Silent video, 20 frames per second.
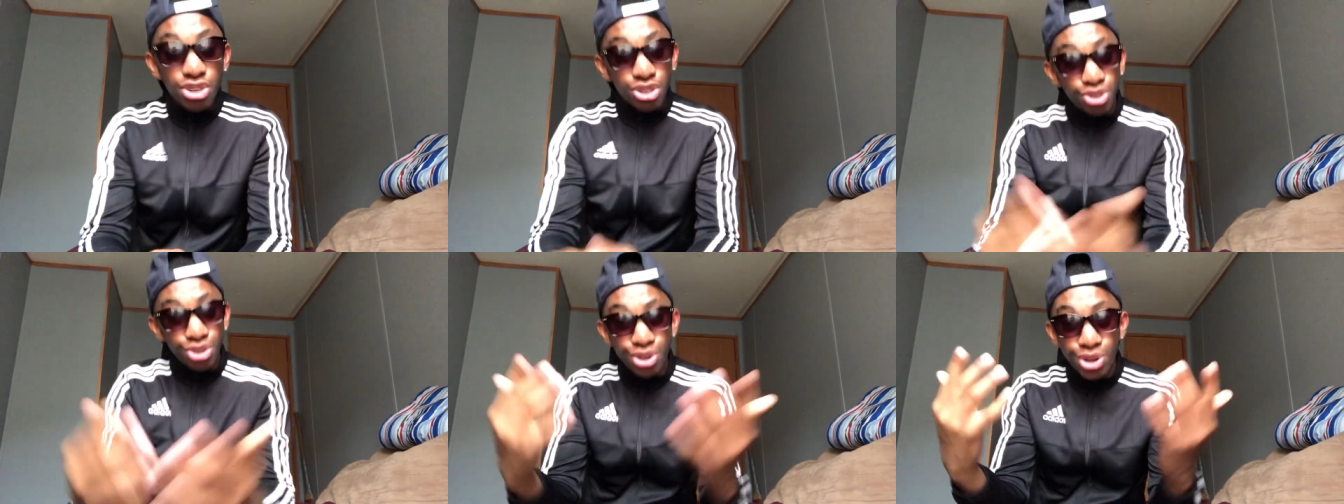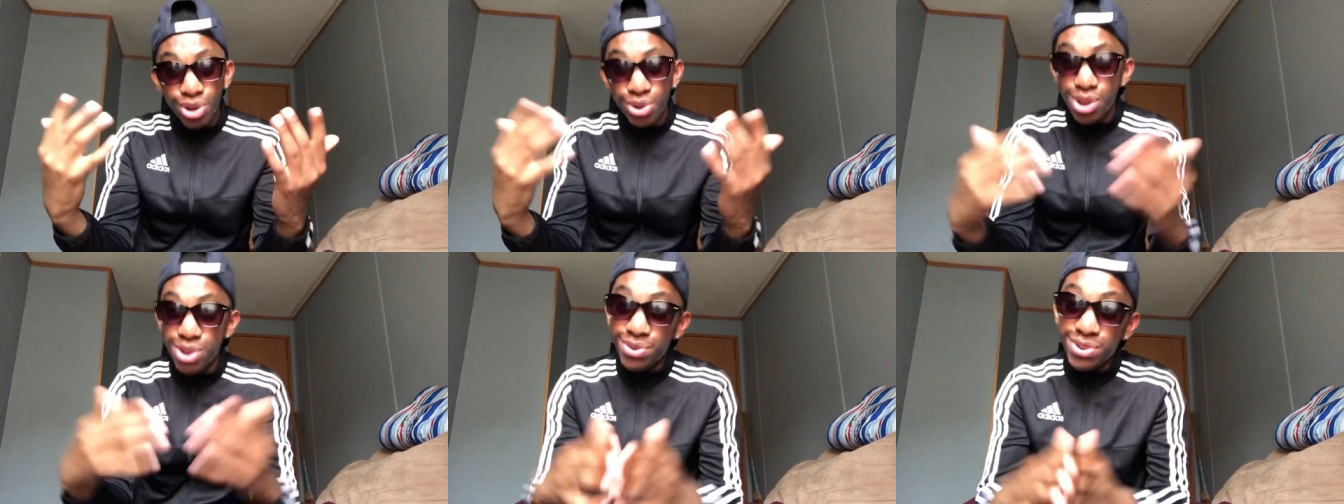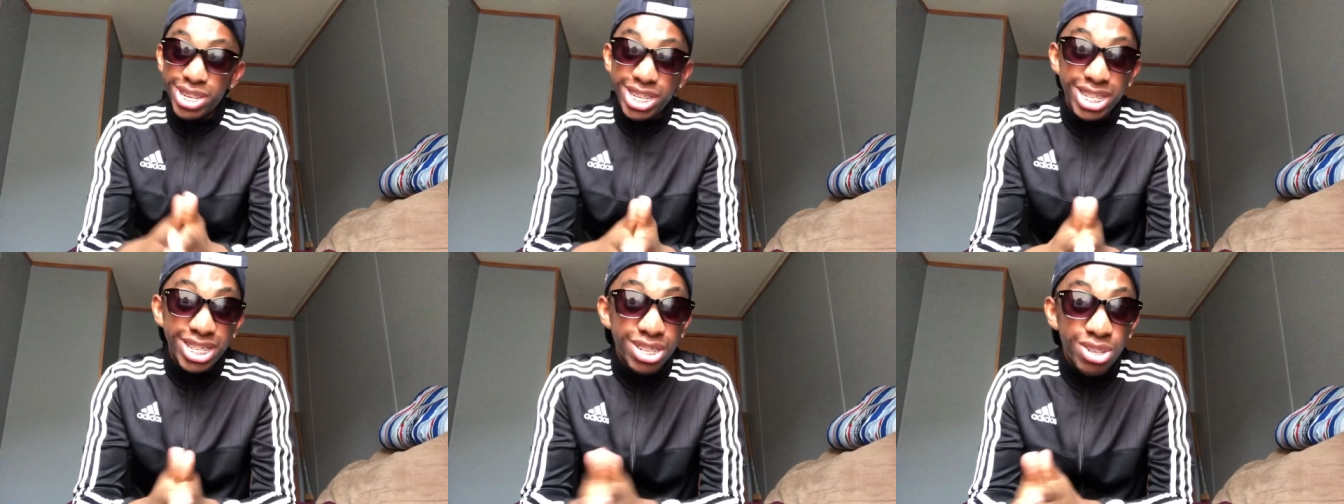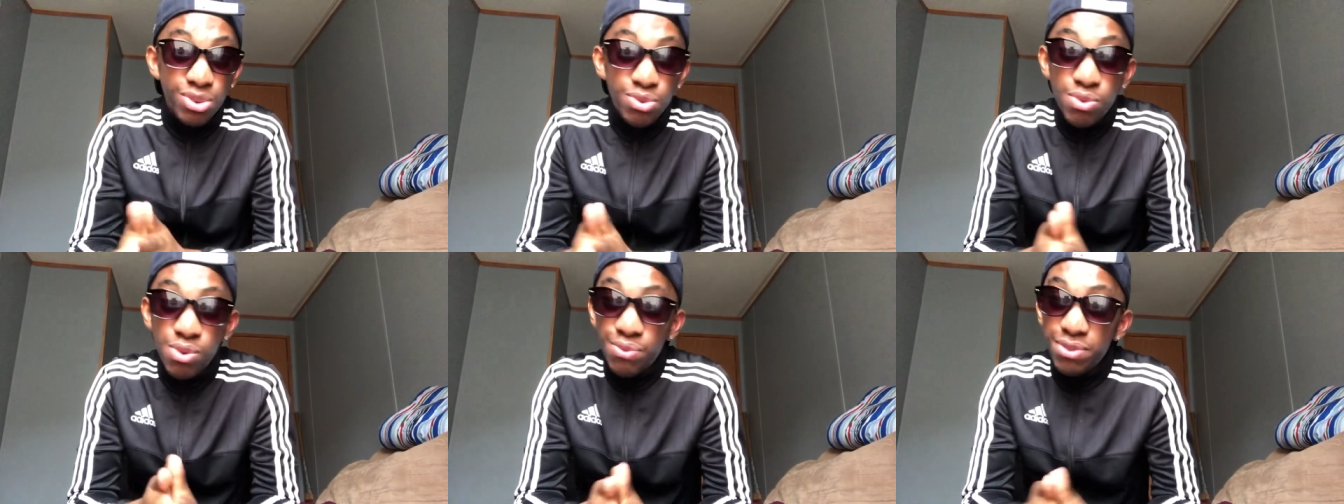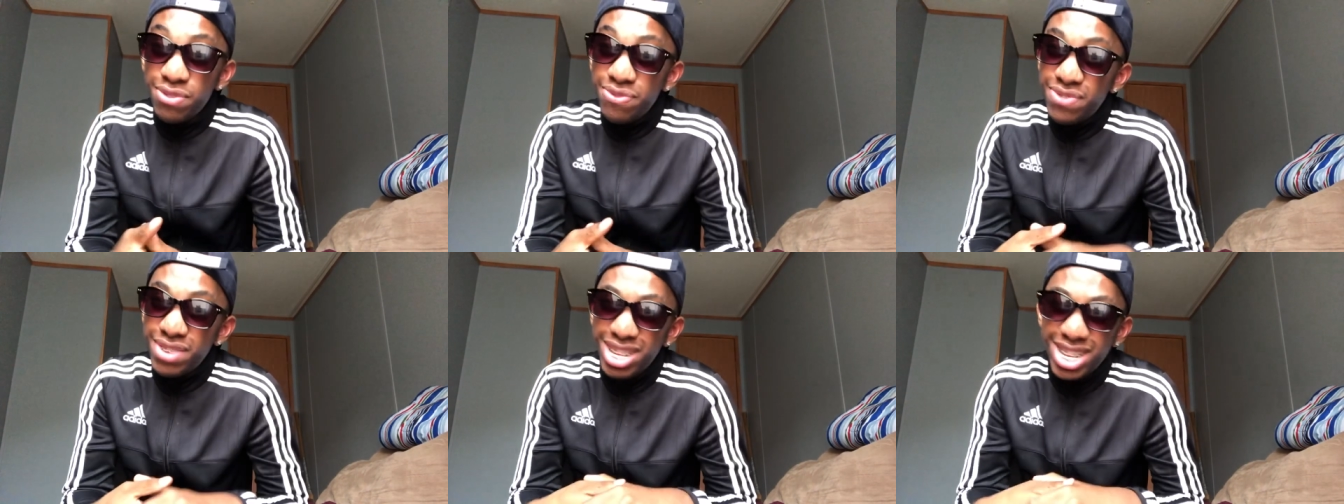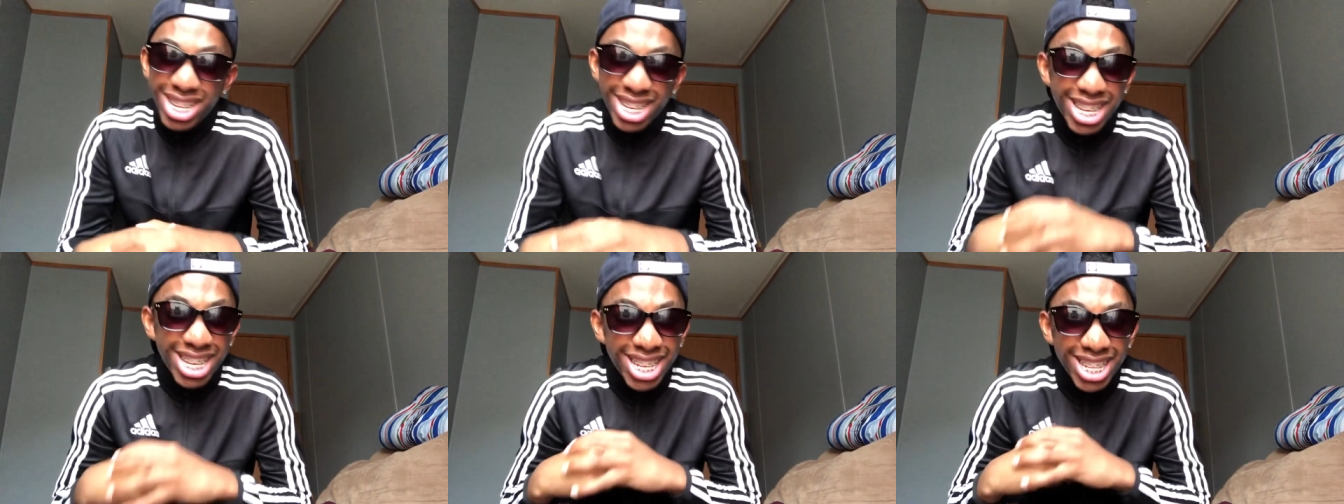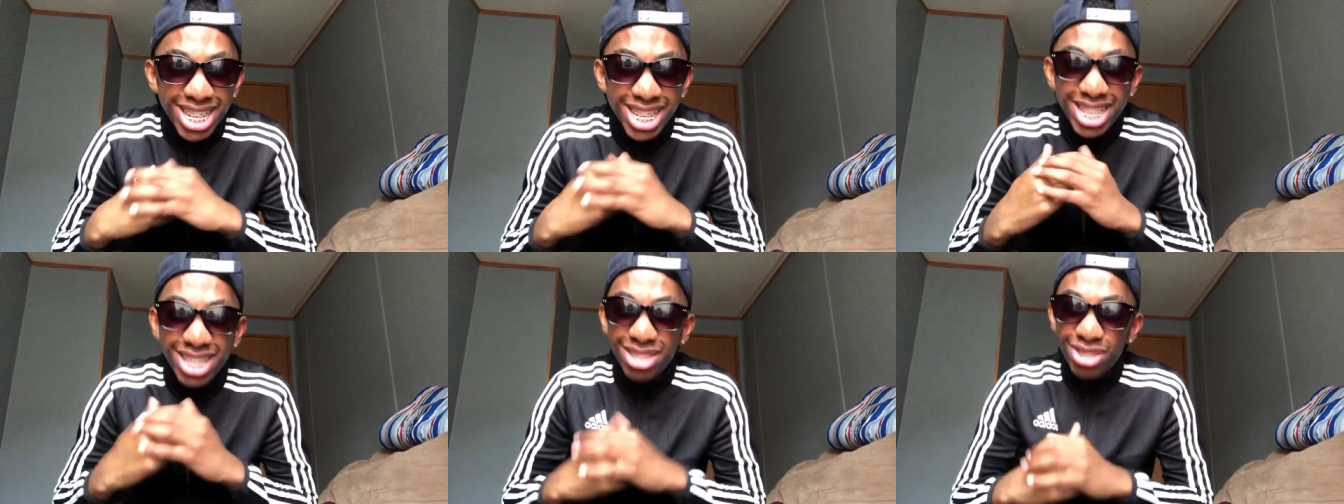you already know what we finna
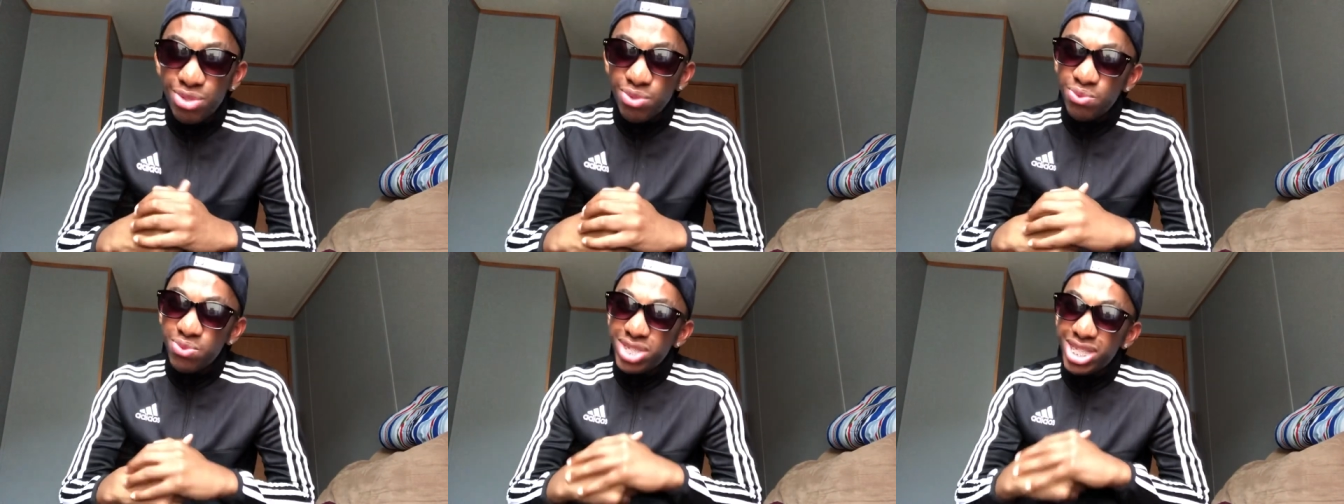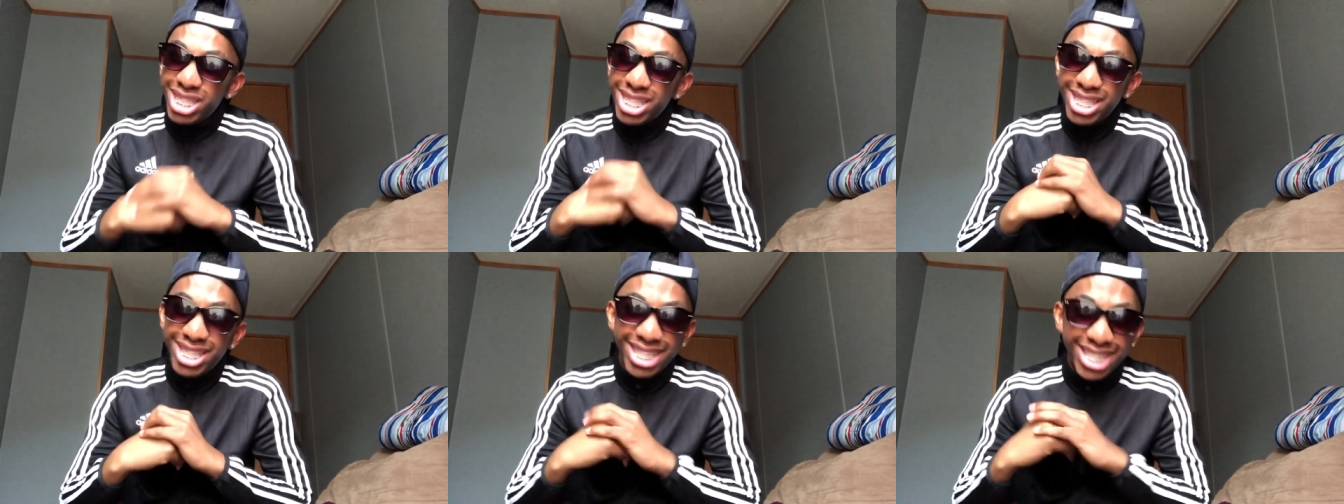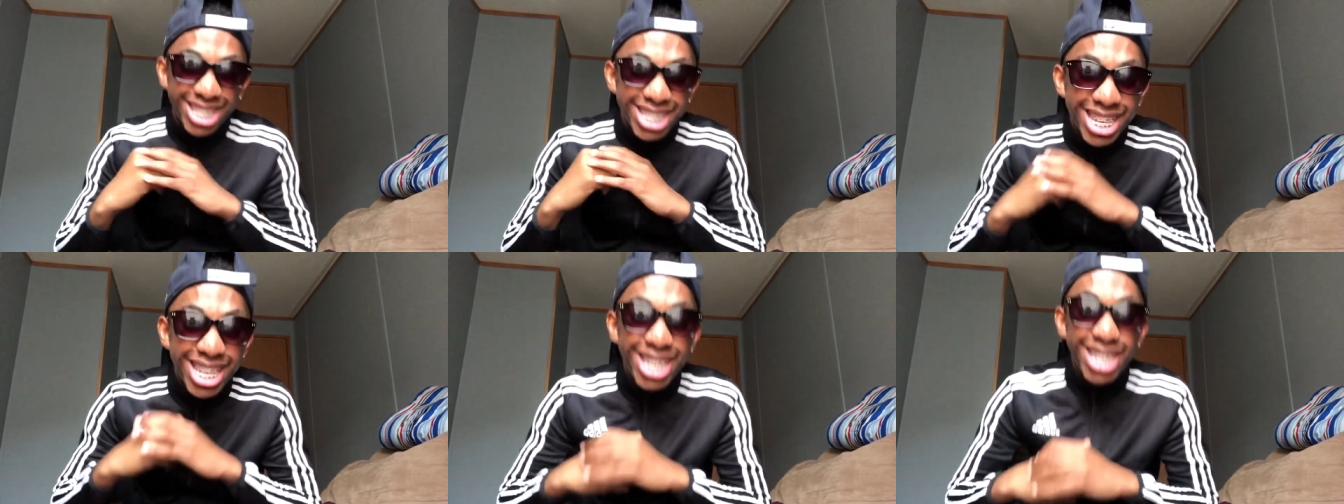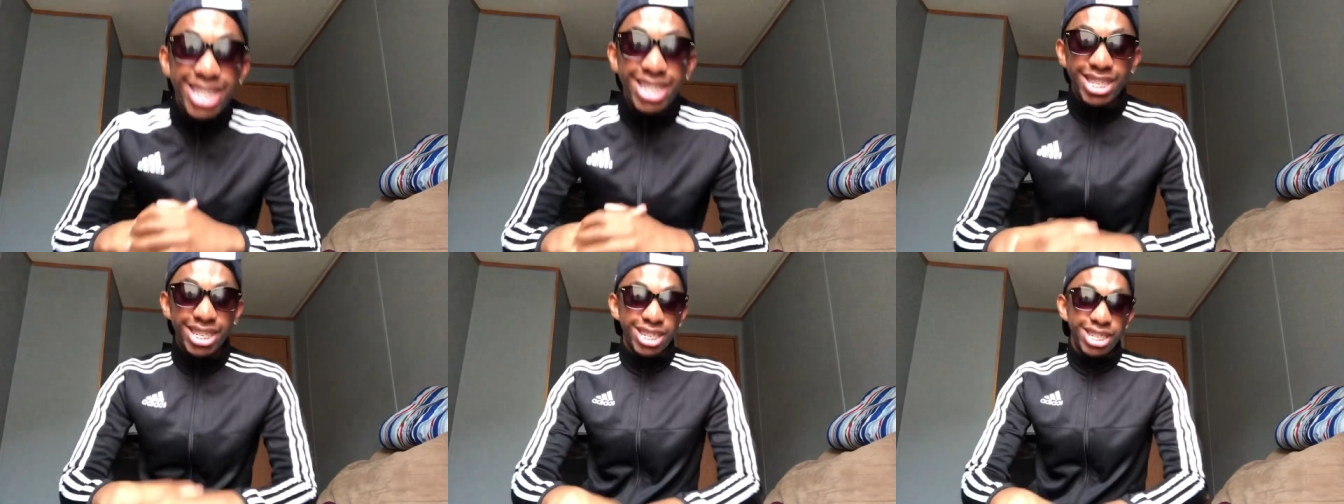get into today.